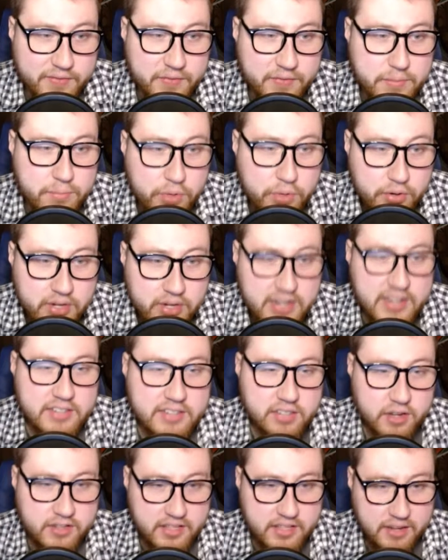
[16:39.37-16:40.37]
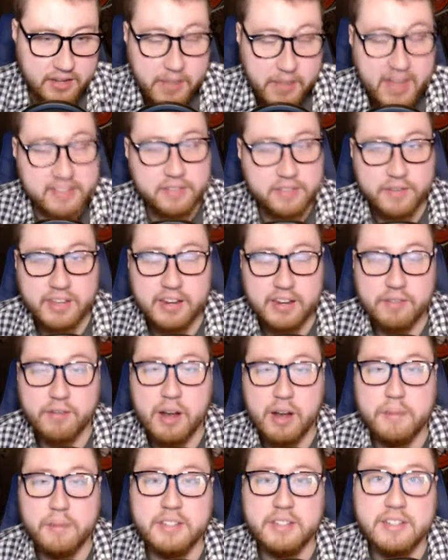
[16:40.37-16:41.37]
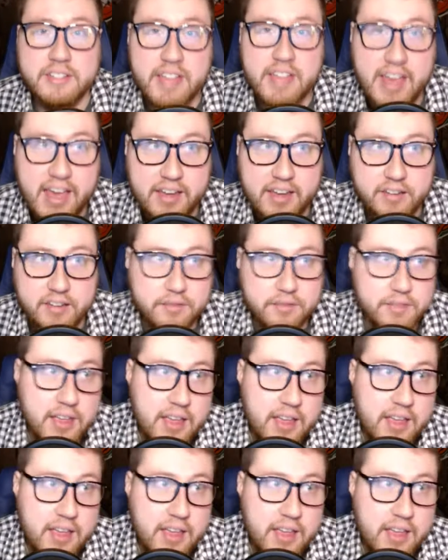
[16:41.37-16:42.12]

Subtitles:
Mooney is going to take a massive hit if Robinson is active.